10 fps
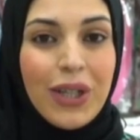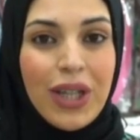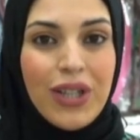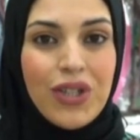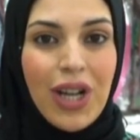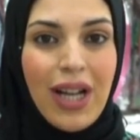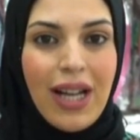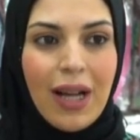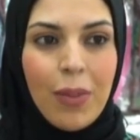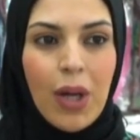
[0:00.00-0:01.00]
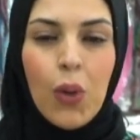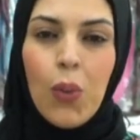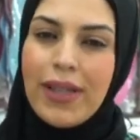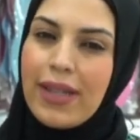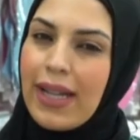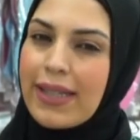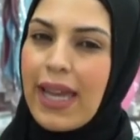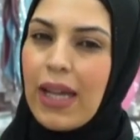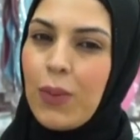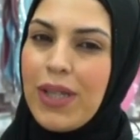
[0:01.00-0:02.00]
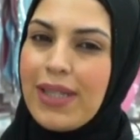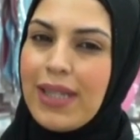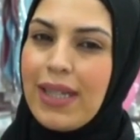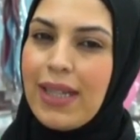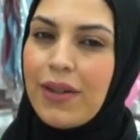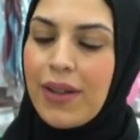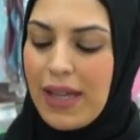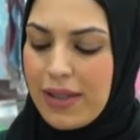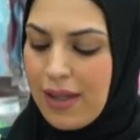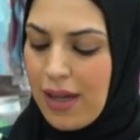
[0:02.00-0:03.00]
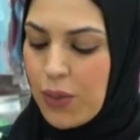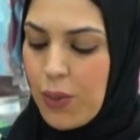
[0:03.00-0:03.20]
Good job. What else can we see here that starts